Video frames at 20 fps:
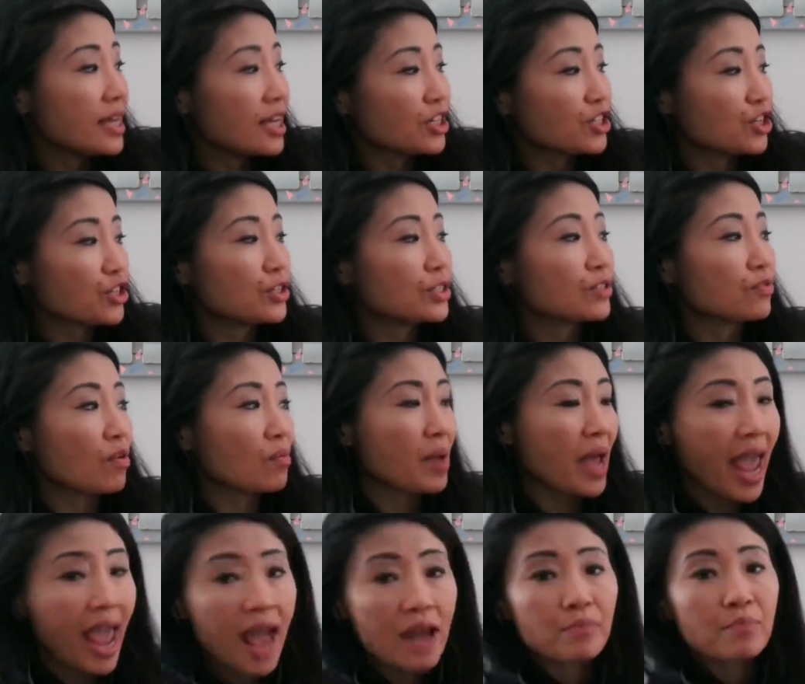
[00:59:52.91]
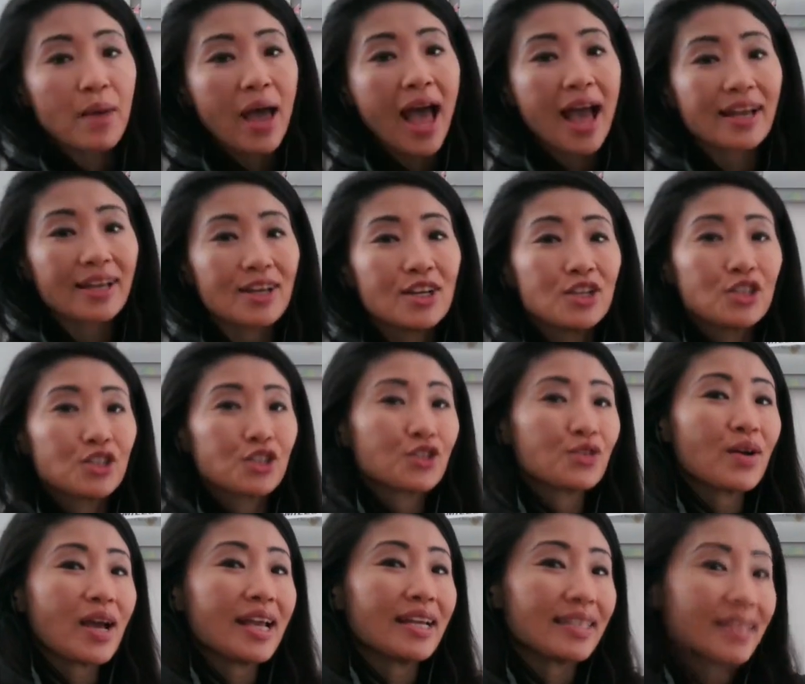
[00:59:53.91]
It turns from a handbag
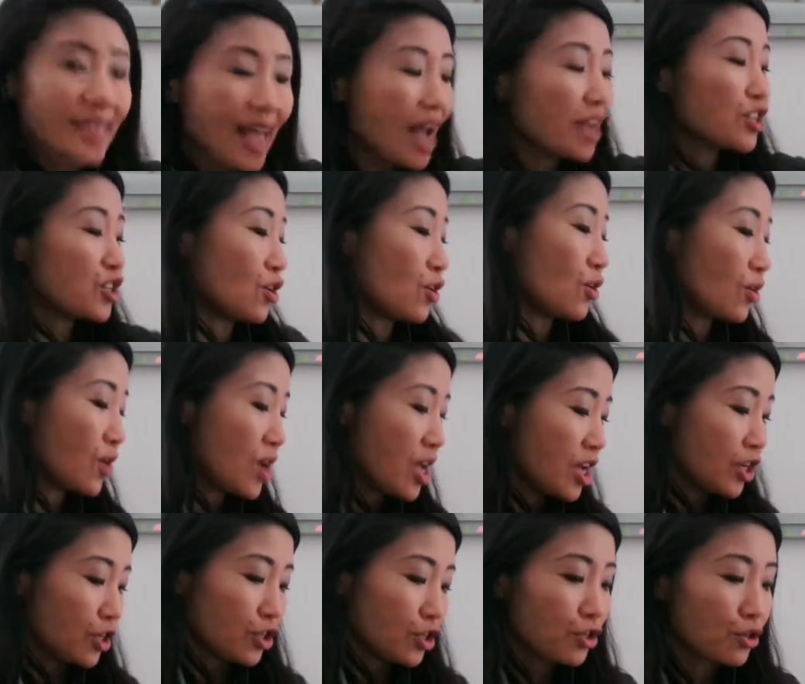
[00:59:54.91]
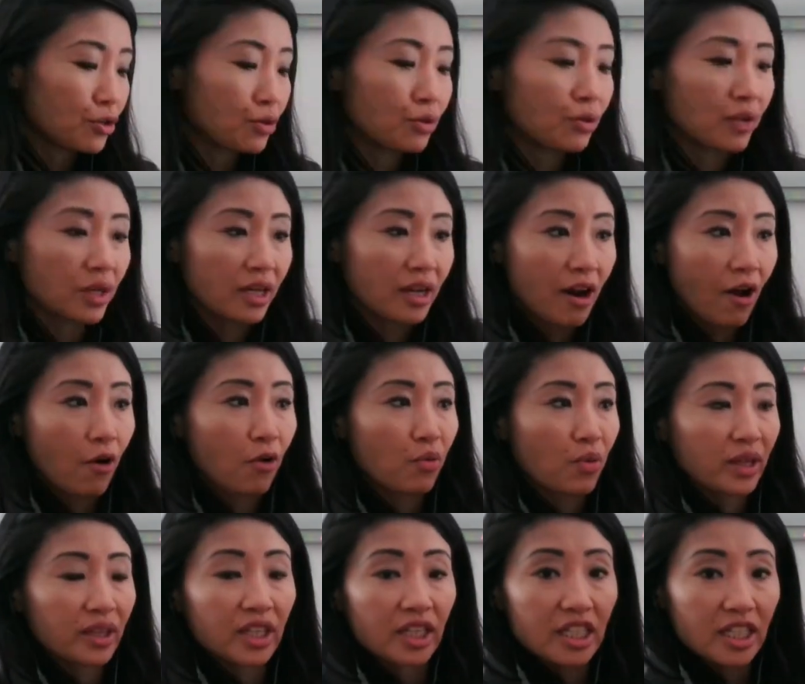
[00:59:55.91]
to a satchel to, you know,
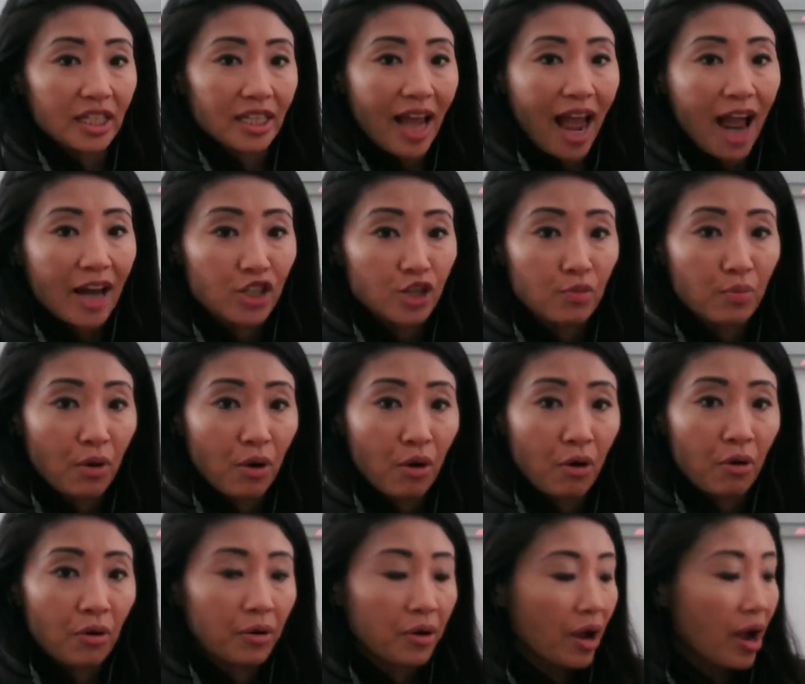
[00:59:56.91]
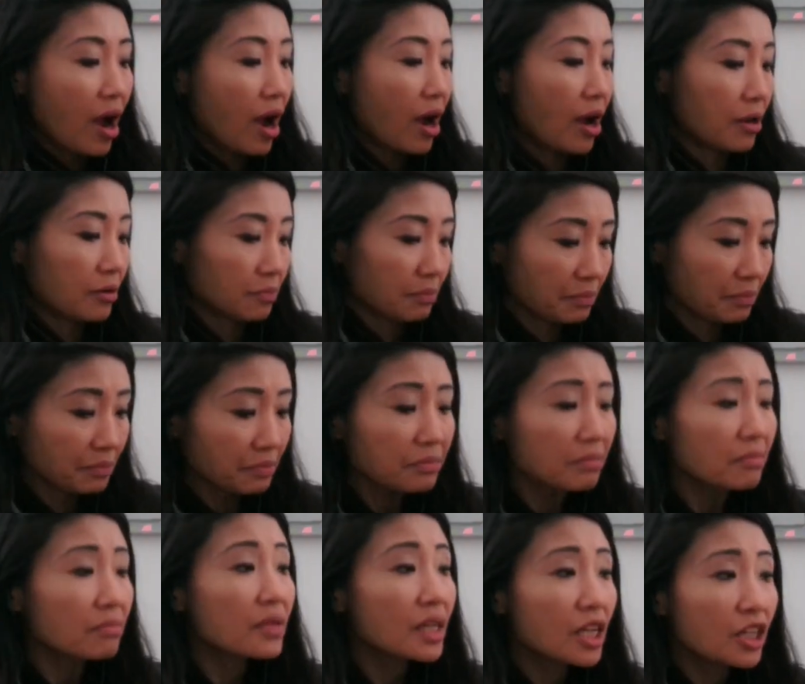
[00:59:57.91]
with the detachable
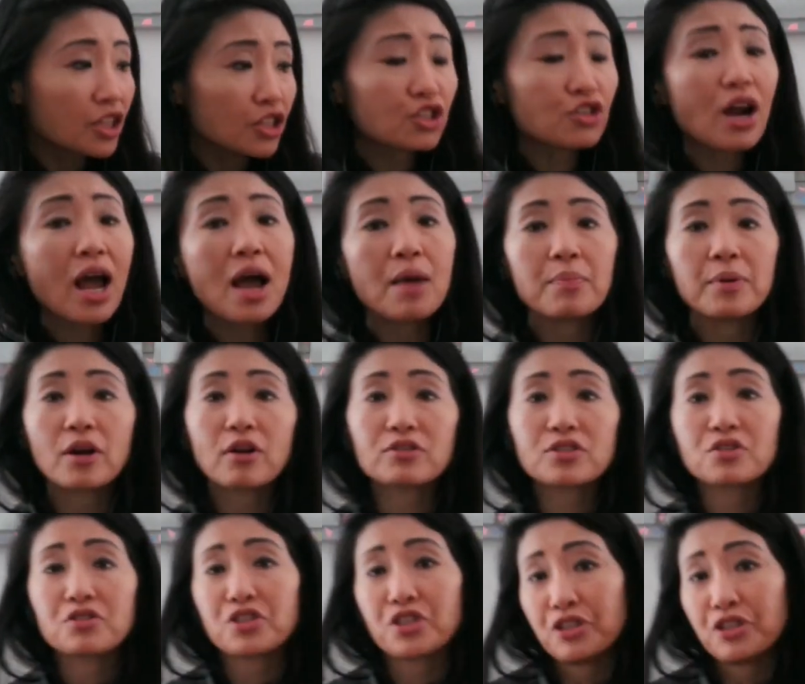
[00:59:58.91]
strap, it also